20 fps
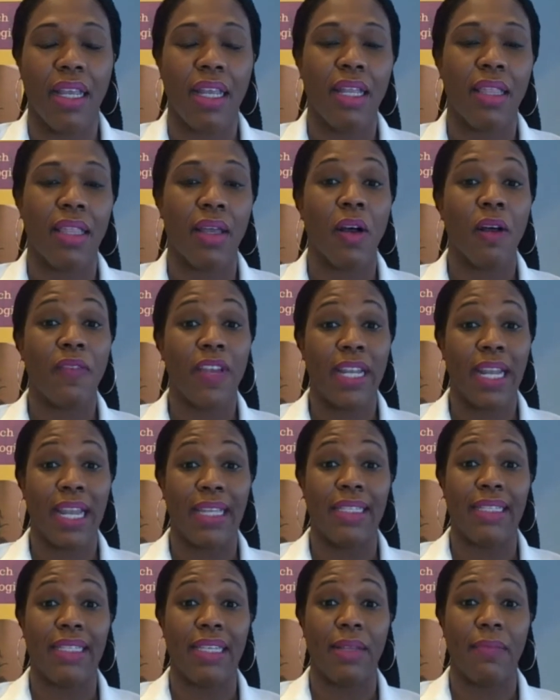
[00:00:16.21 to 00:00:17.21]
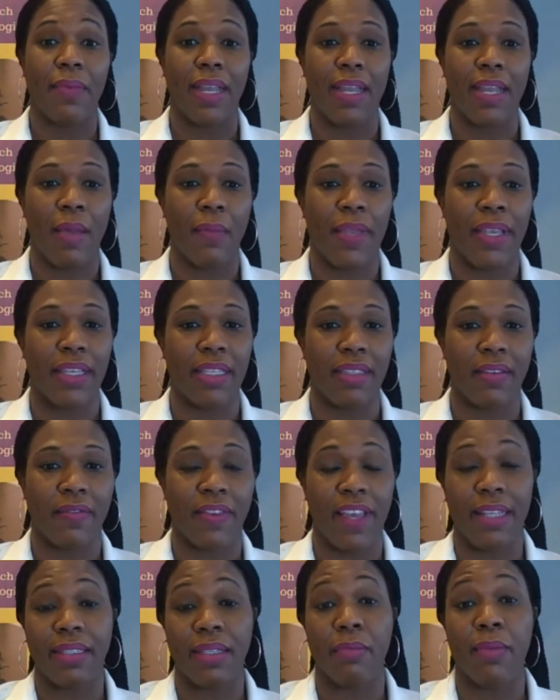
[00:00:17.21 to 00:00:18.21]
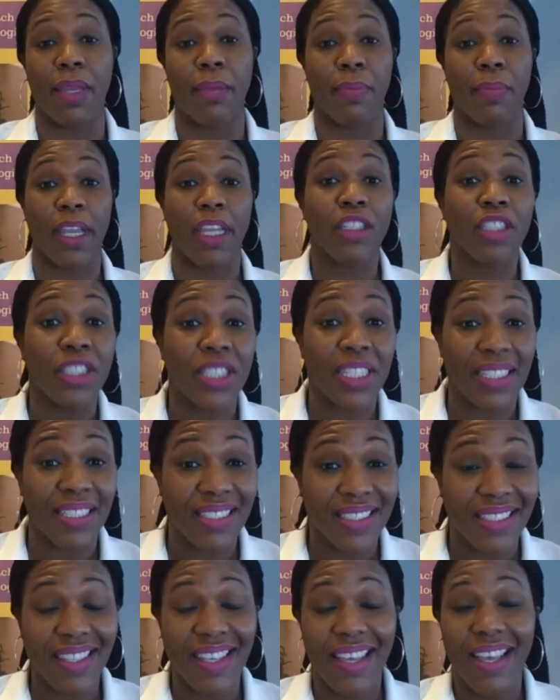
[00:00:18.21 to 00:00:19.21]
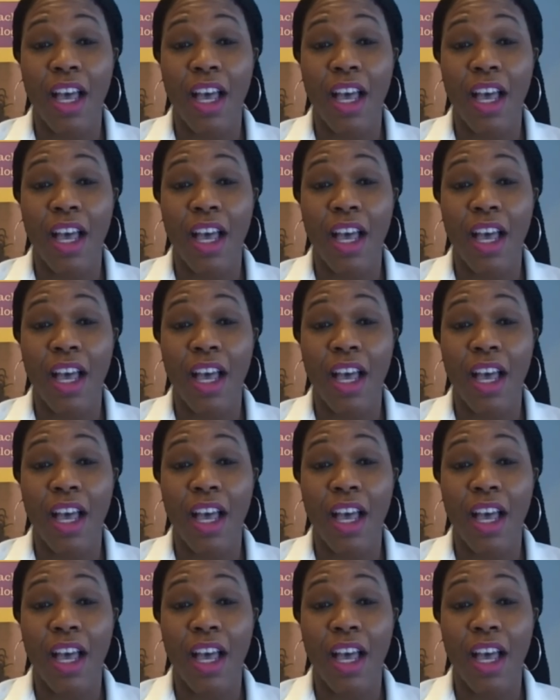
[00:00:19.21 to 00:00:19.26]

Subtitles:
the COVID-19 pandemic is affecting my patients